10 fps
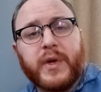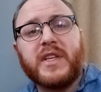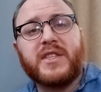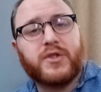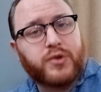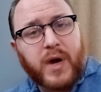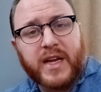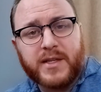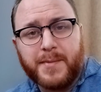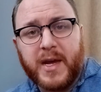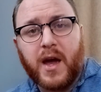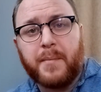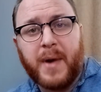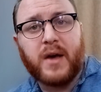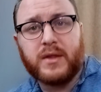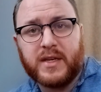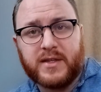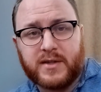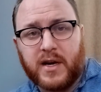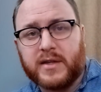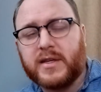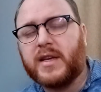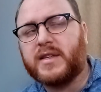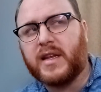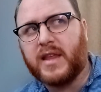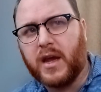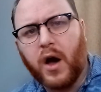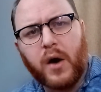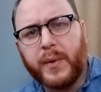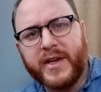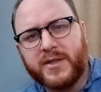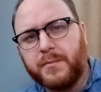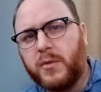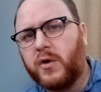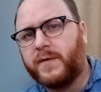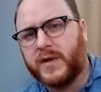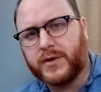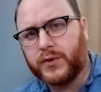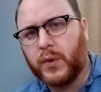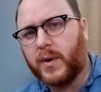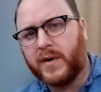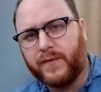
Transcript: really strikes me about these songs is that they always move the story